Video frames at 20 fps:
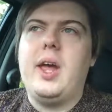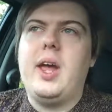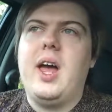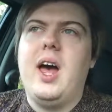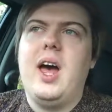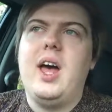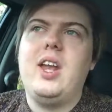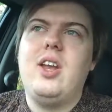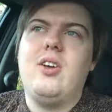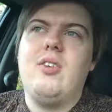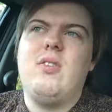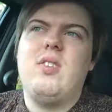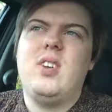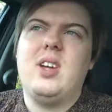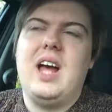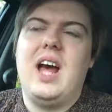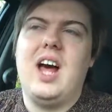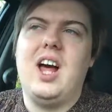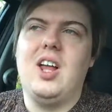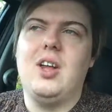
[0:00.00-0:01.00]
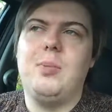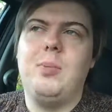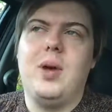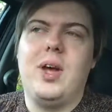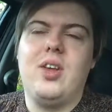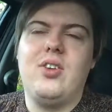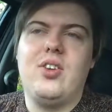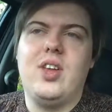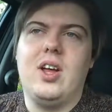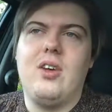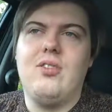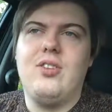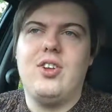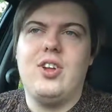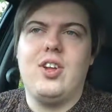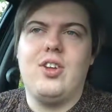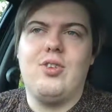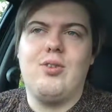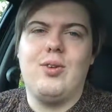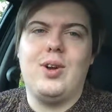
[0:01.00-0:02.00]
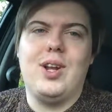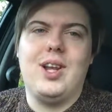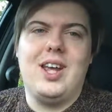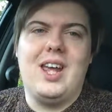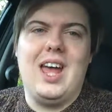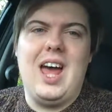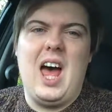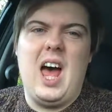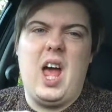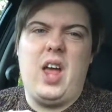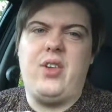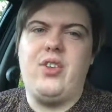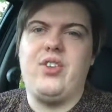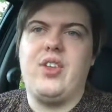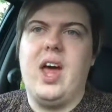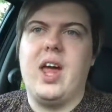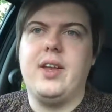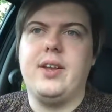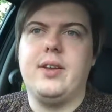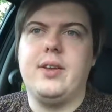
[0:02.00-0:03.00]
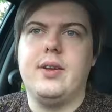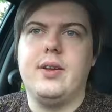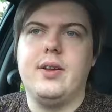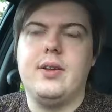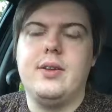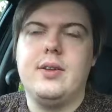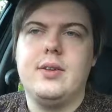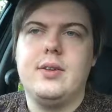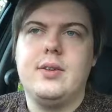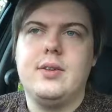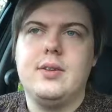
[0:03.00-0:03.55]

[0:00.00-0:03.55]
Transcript: kind of held myself to this really high standard,